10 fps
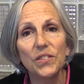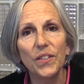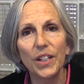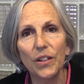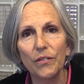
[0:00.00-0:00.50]
is
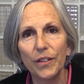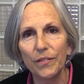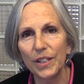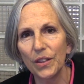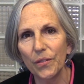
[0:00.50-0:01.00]
video
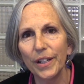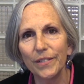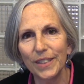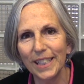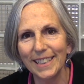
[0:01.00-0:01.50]
53
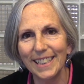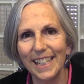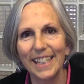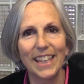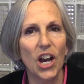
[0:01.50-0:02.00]
of
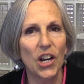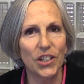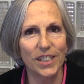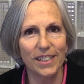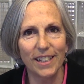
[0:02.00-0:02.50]
60 in the
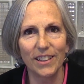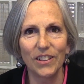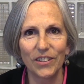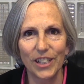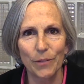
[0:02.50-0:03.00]
Harnessing
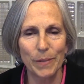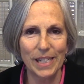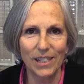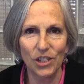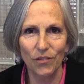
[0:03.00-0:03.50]
Learning
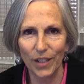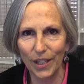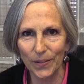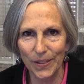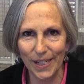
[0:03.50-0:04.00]
Potential
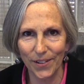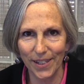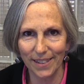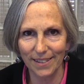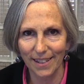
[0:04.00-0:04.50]
video
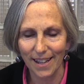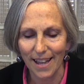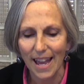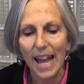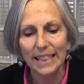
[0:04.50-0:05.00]
series.
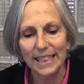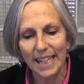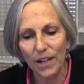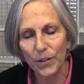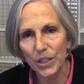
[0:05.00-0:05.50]

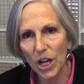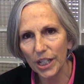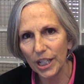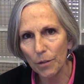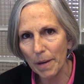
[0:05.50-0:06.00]
Today we're
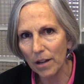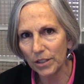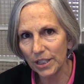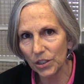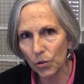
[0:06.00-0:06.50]
talking
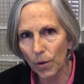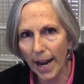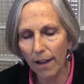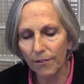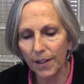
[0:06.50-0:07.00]
about
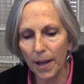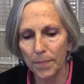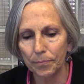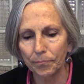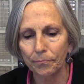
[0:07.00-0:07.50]
dysgraphia.
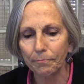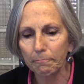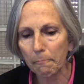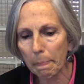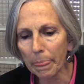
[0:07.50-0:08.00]

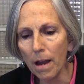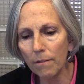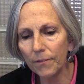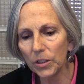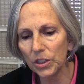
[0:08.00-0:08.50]

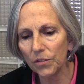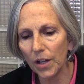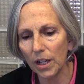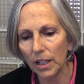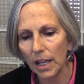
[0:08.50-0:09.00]
First of
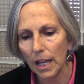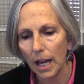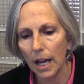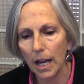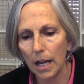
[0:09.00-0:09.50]
all,
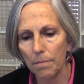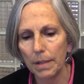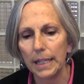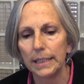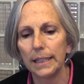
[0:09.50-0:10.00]

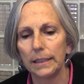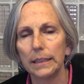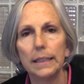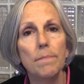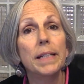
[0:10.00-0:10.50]

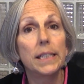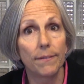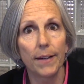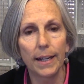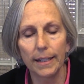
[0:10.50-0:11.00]
let me
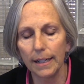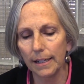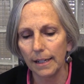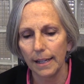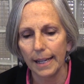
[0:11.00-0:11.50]
define
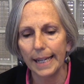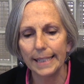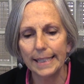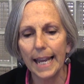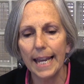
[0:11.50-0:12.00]
it.
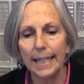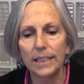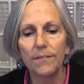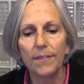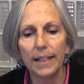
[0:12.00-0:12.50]
It's a
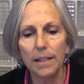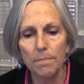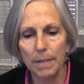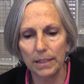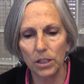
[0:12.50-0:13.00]

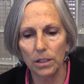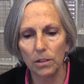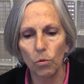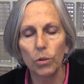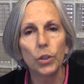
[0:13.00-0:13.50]

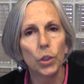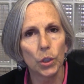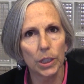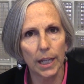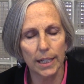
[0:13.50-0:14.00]
developmental or
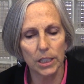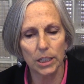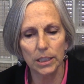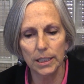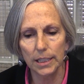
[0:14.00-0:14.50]

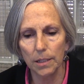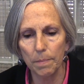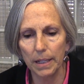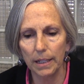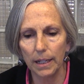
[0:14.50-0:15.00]
neurological
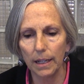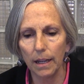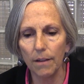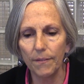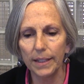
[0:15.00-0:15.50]
disability
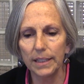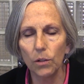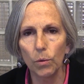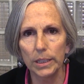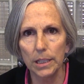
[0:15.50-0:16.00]

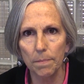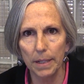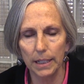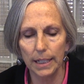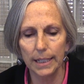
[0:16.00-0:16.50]
affecting one's
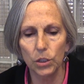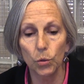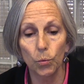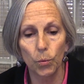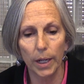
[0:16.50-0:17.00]
ability
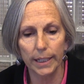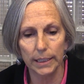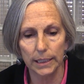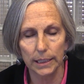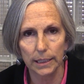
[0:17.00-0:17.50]
to
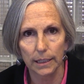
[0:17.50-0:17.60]
write.